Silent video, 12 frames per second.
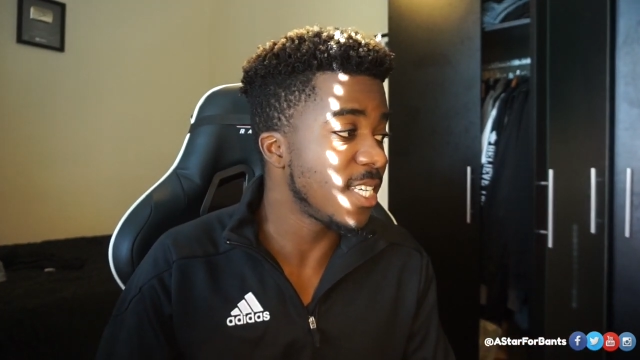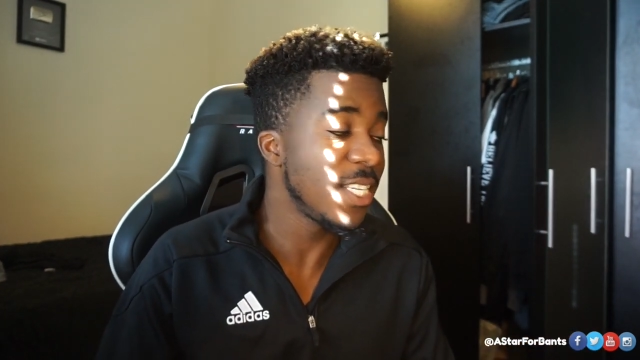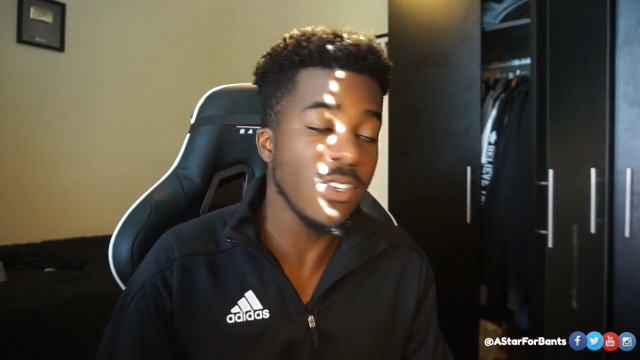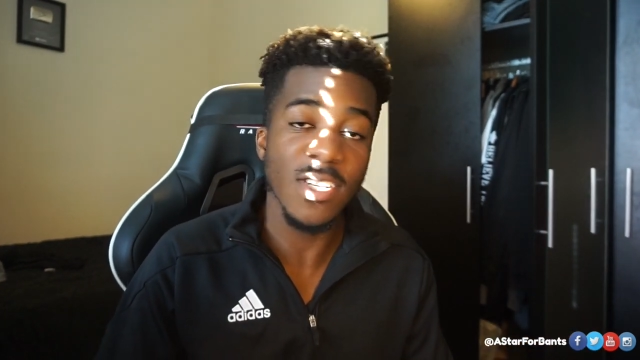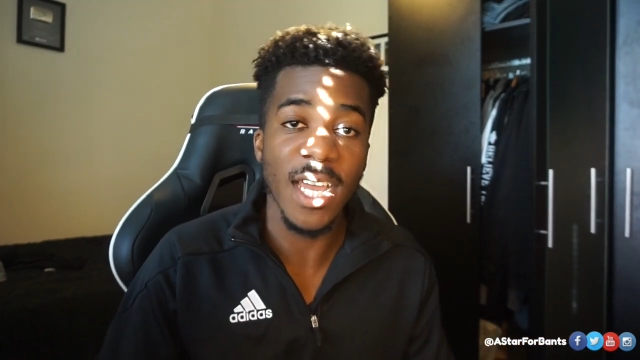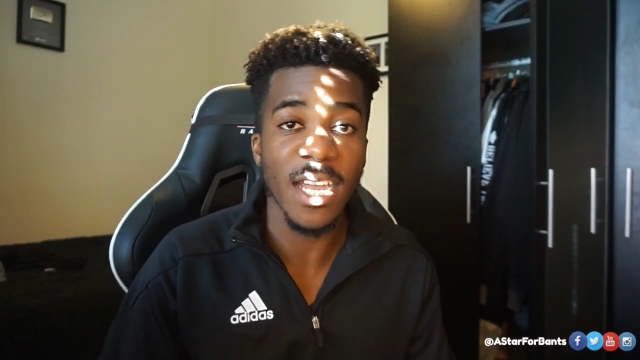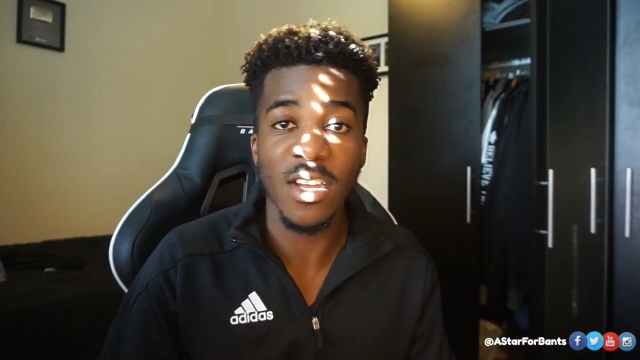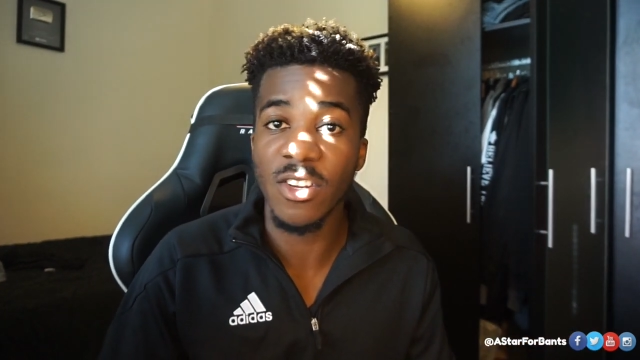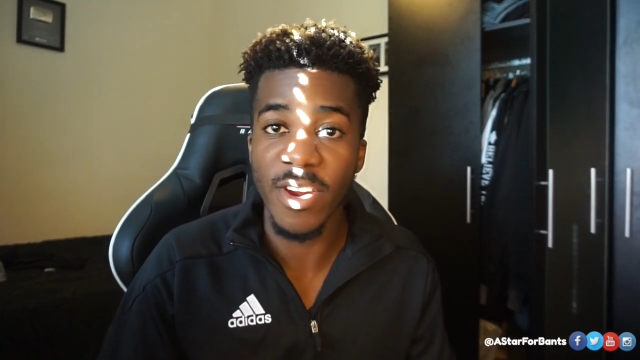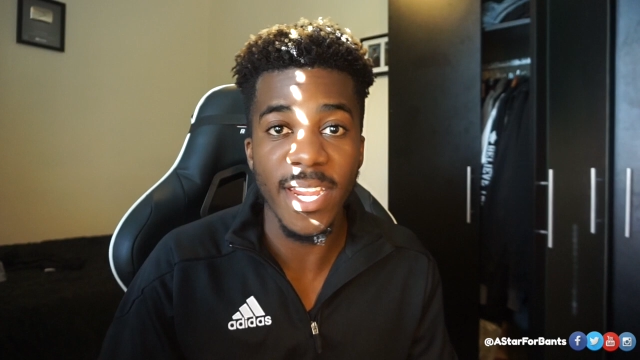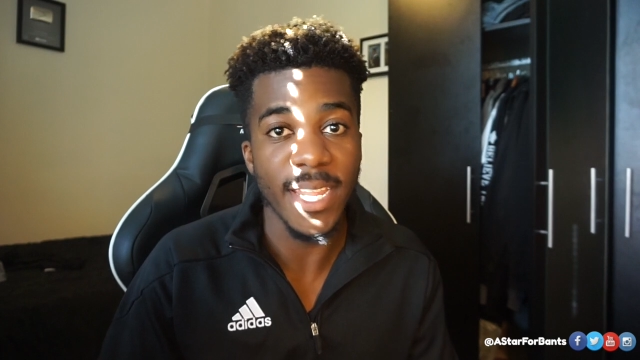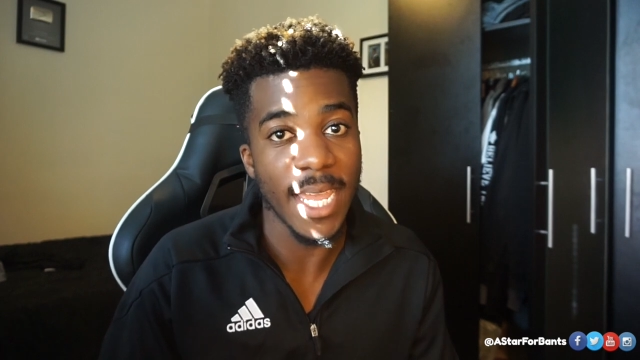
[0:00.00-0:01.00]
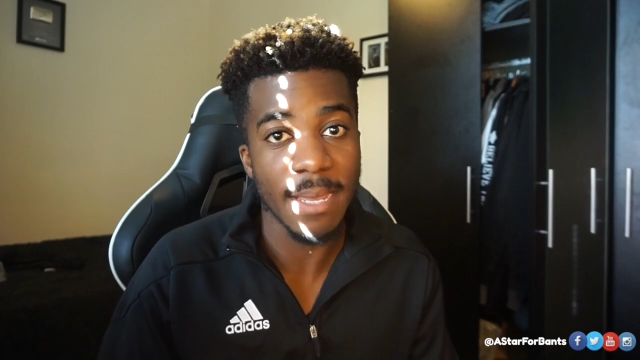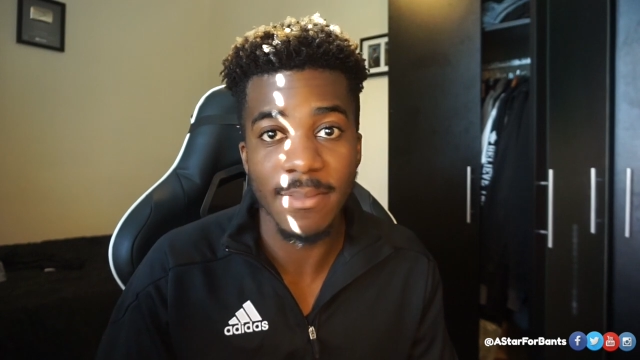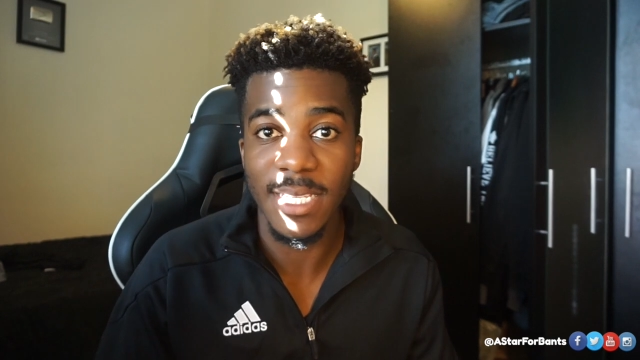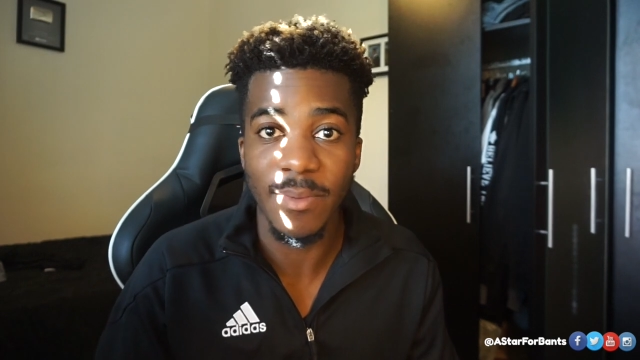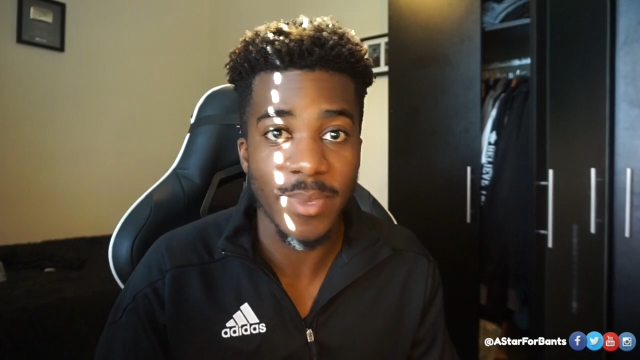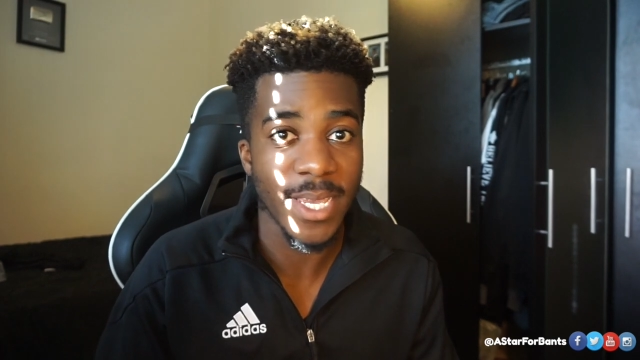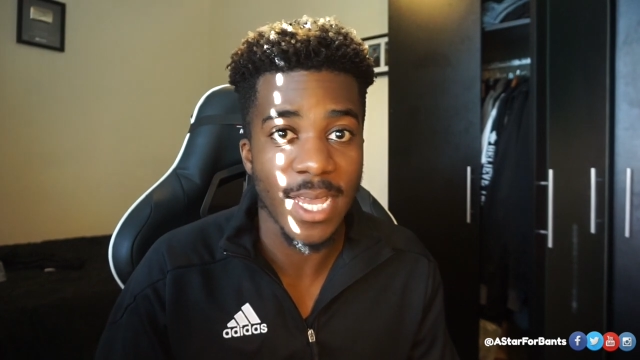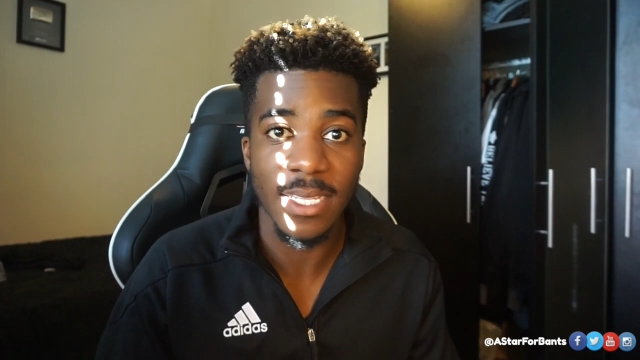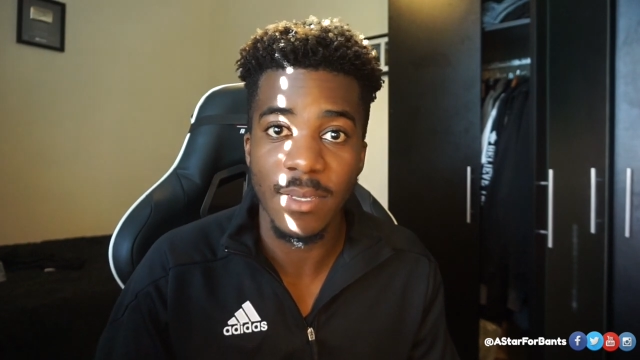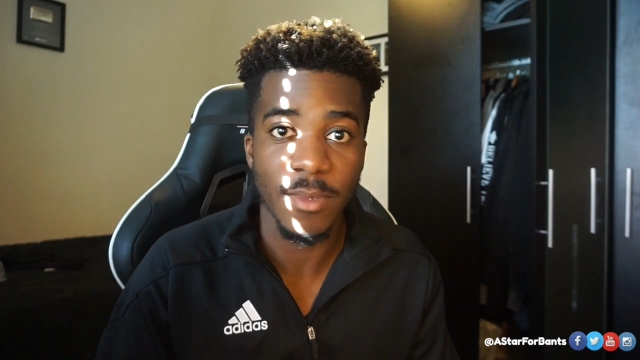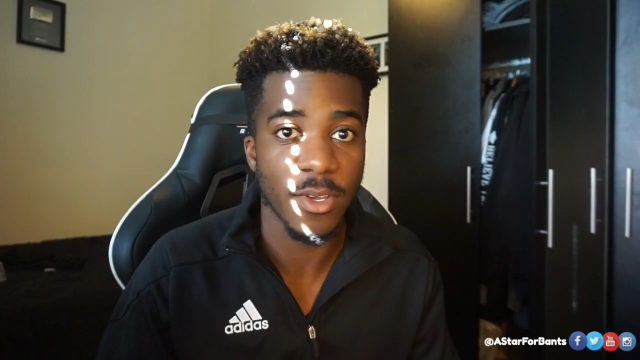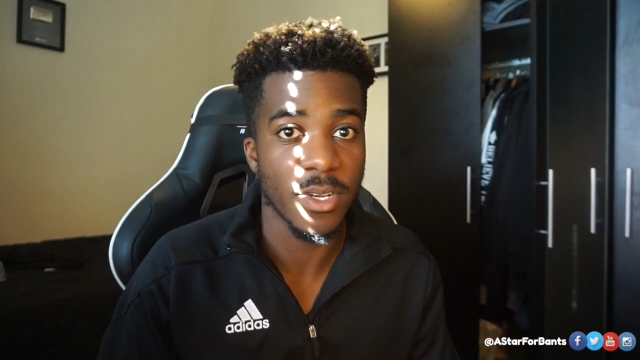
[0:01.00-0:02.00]
It looked like a great game to be at,
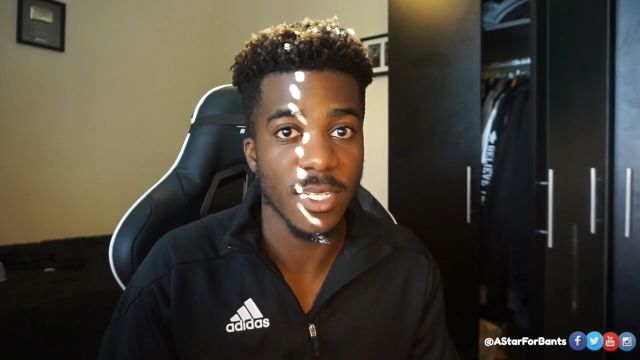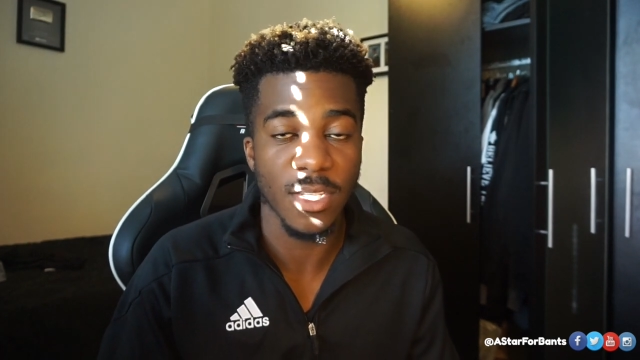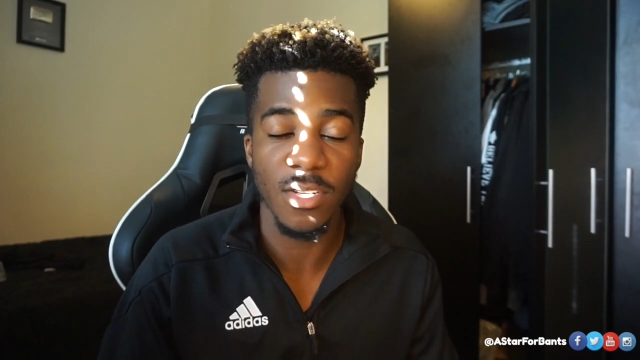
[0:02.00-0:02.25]
to be honest.